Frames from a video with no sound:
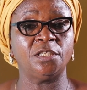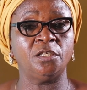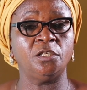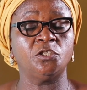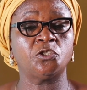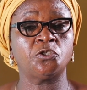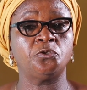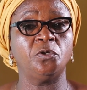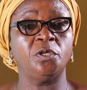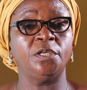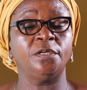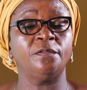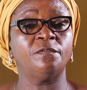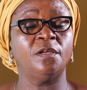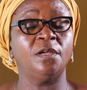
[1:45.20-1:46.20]
State is
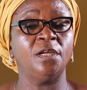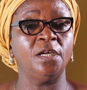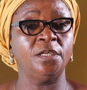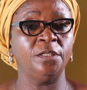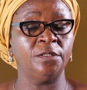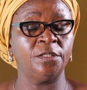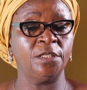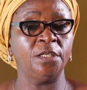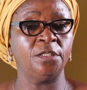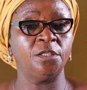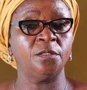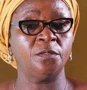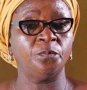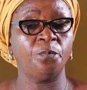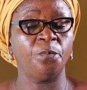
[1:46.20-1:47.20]
truly the learning
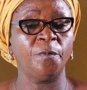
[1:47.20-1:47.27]
center.